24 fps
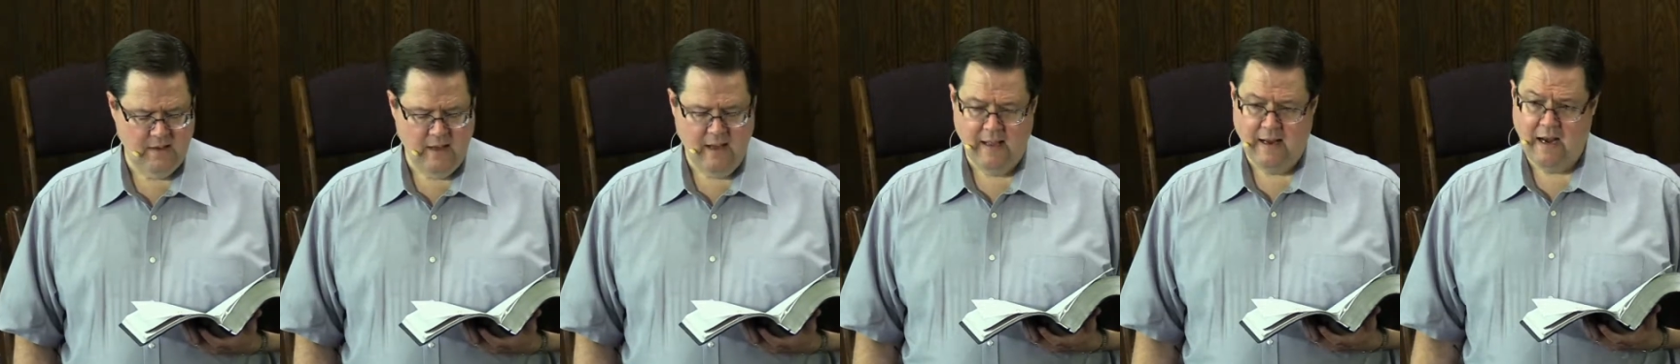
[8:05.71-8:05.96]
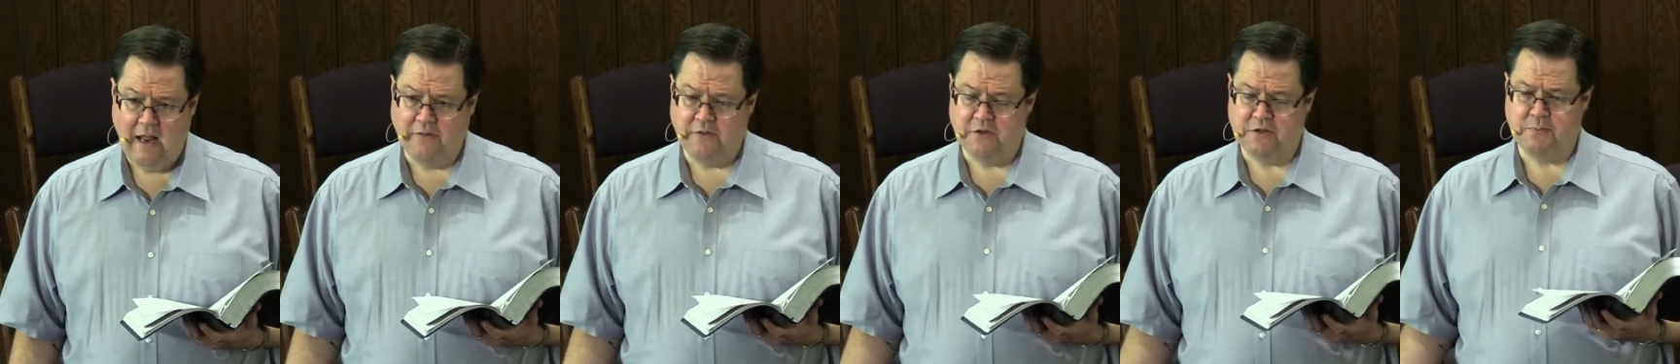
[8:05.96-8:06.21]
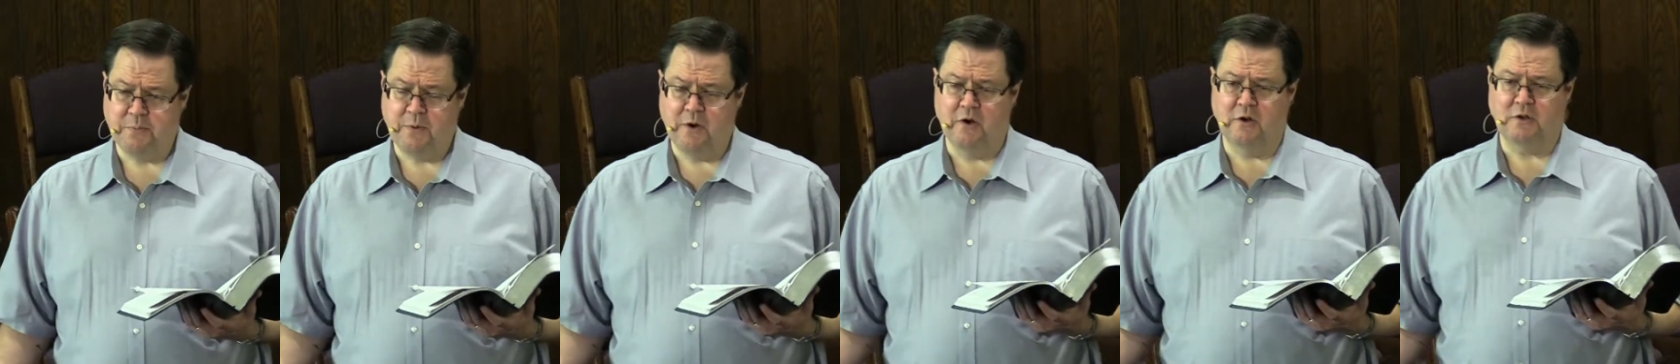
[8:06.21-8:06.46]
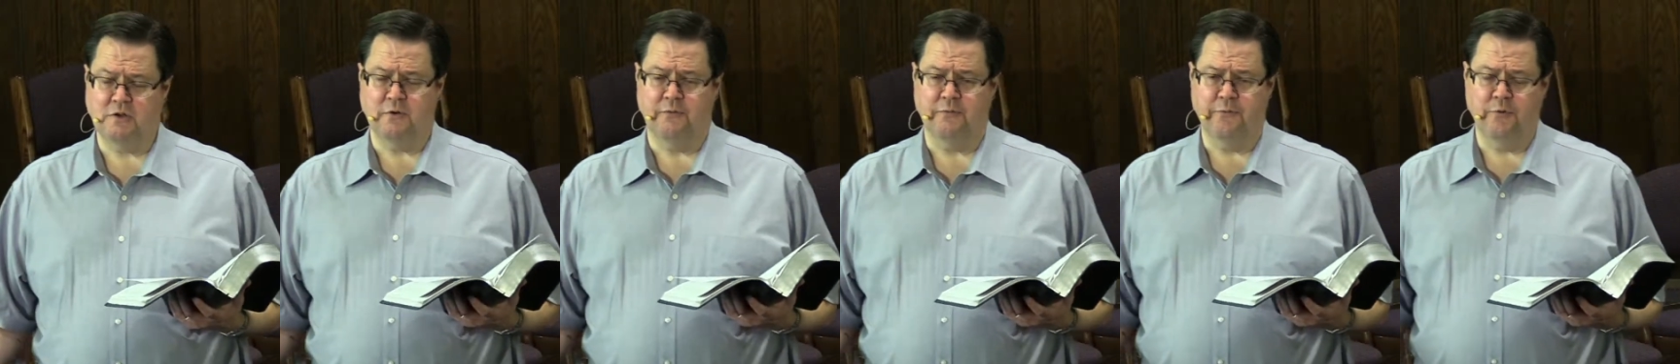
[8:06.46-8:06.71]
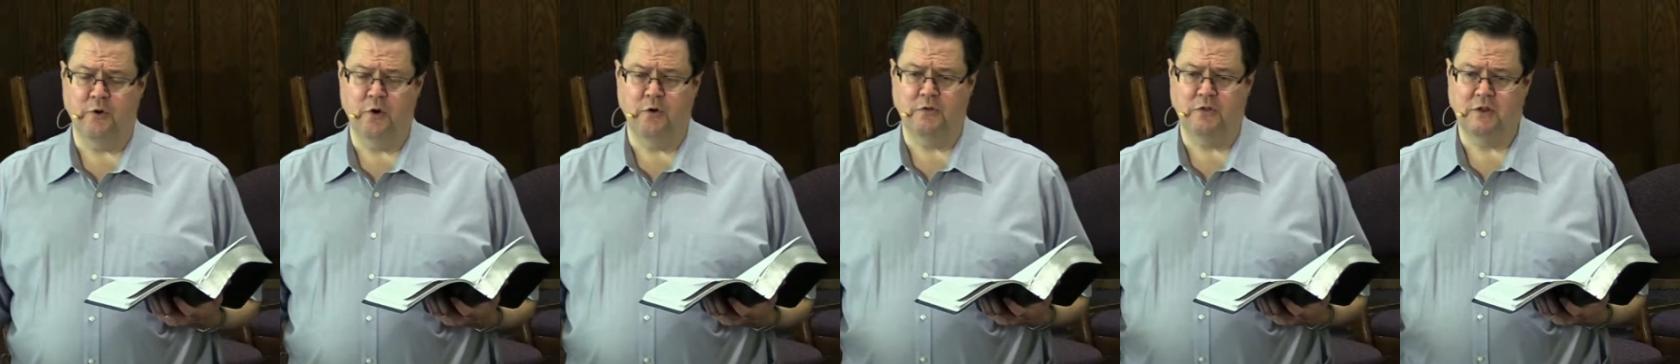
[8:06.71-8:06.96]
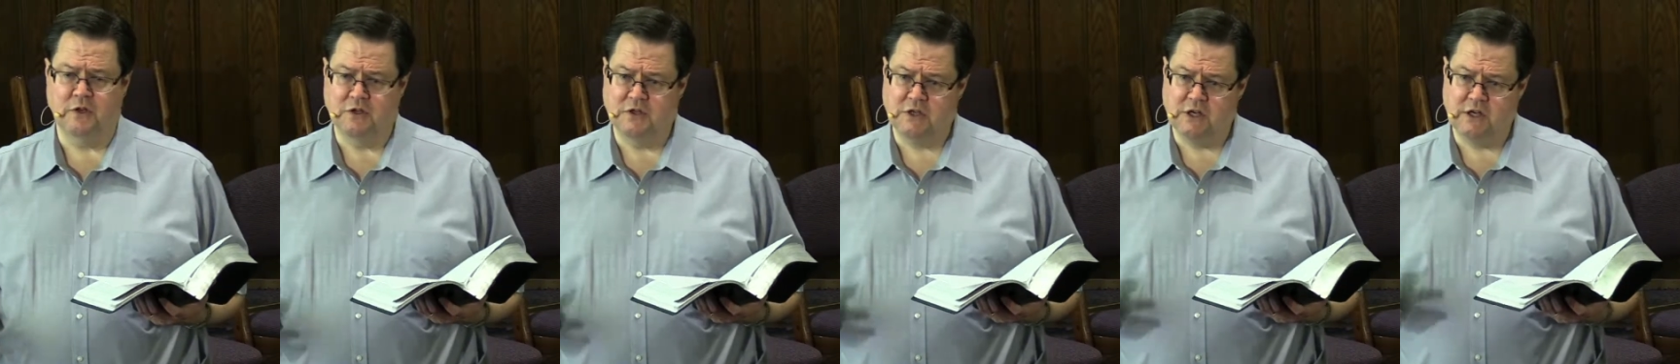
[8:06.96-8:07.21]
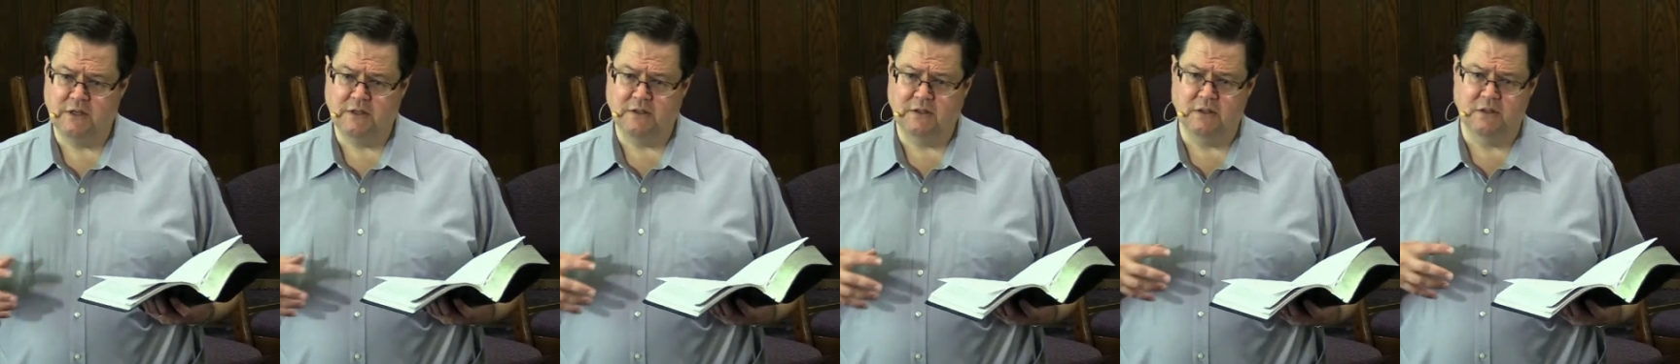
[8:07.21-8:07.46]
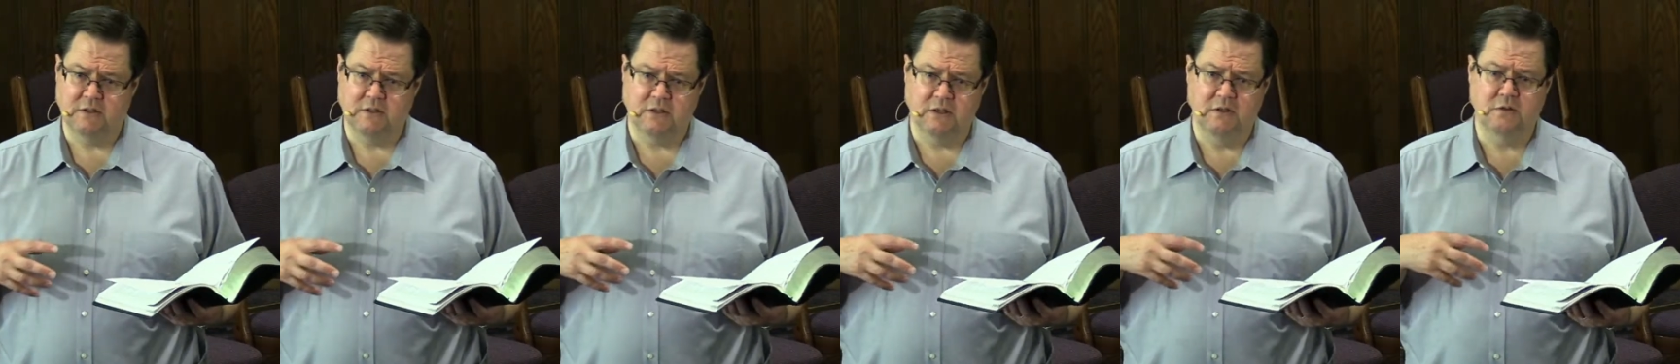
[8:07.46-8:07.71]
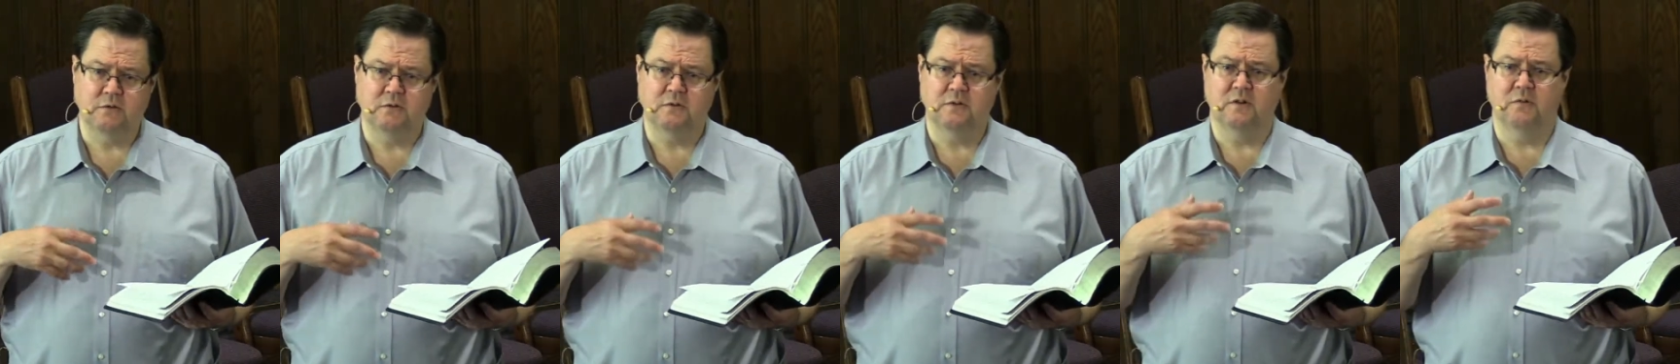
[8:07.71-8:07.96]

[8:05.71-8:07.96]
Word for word: Now, the spiritual fruit that Jesus is